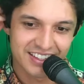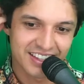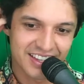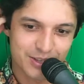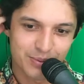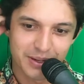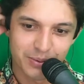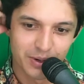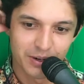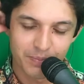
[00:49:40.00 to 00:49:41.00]
That's sweet.
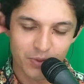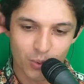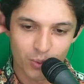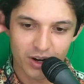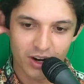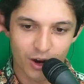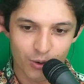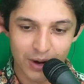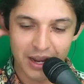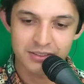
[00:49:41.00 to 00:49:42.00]
Well, we're
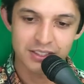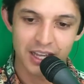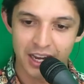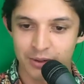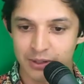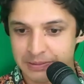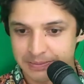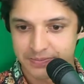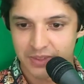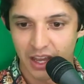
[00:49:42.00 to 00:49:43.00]
around an hour.
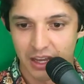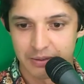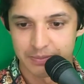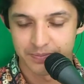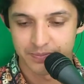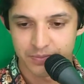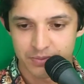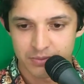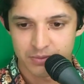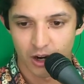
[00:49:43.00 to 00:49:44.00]
Are
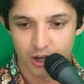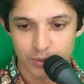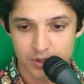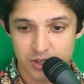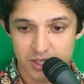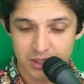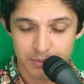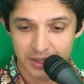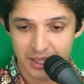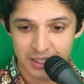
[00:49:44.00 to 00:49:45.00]
you interested in
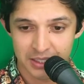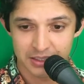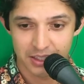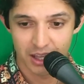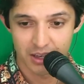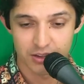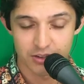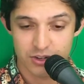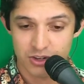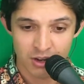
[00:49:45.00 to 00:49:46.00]
playing
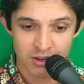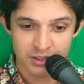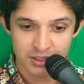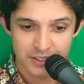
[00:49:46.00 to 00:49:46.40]
another song?